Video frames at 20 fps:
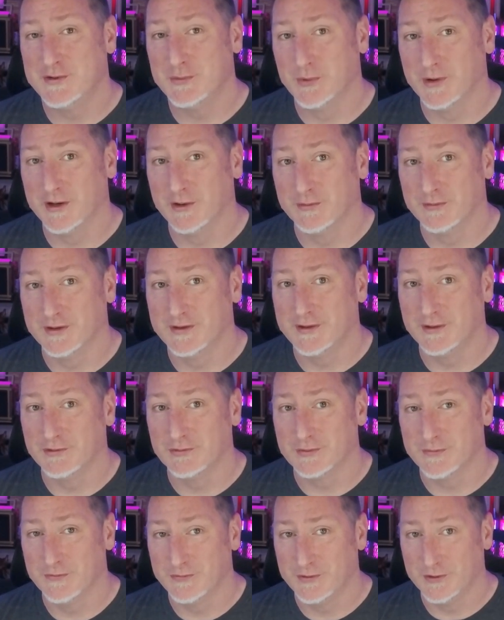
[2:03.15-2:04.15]
your way over to Tales
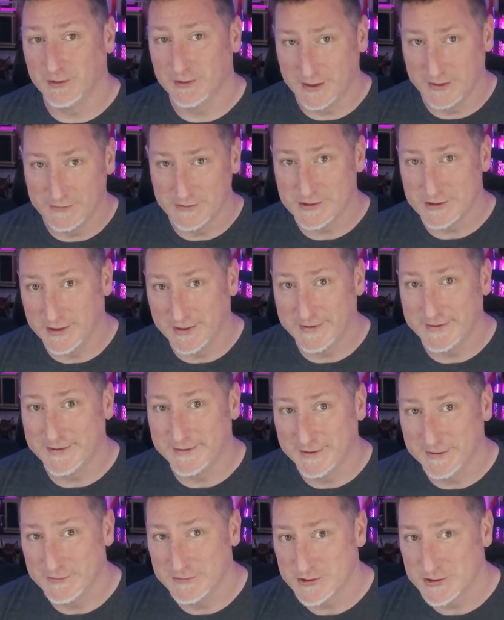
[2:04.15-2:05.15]
from the Field, give us a like
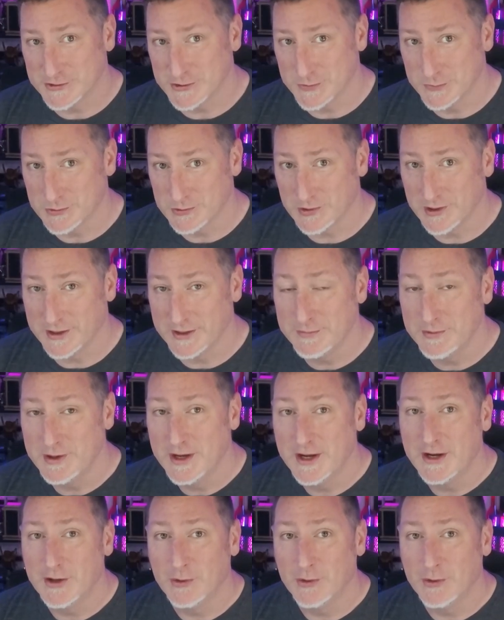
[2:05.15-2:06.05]
and give us a subscribe.